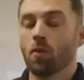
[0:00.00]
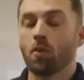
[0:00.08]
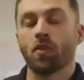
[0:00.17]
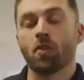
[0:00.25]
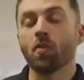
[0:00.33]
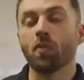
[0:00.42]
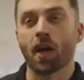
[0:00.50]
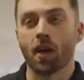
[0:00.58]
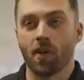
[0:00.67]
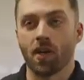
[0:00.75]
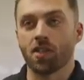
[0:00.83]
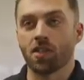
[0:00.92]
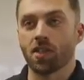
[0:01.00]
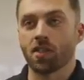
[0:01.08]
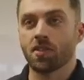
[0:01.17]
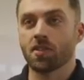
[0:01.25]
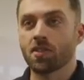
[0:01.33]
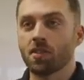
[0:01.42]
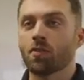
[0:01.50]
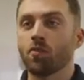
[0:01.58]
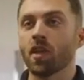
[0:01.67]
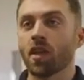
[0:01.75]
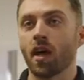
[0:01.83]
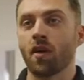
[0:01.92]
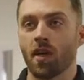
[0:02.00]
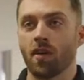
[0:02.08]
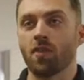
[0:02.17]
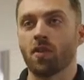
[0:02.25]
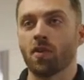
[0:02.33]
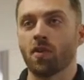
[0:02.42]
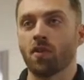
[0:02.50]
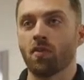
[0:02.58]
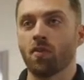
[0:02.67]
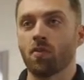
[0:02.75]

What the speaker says: With the new BOD POD GS system, we now have the ability